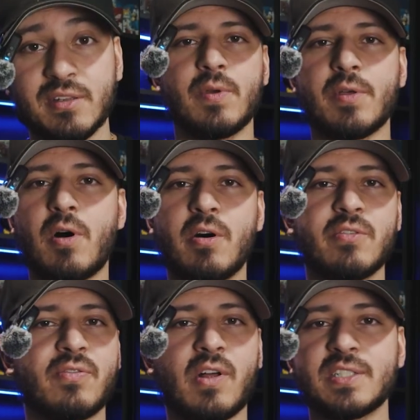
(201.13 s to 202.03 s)
With all the
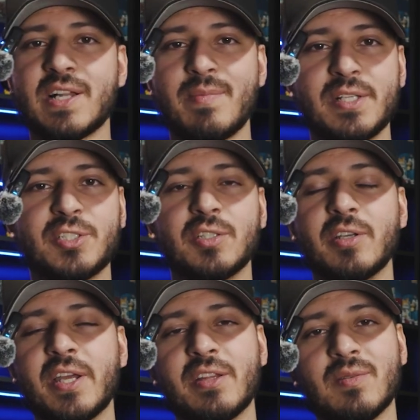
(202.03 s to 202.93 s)
flaws I mentioned,
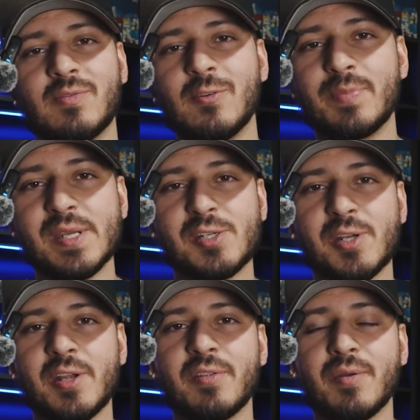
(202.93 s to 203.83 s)
looking at the full picture here,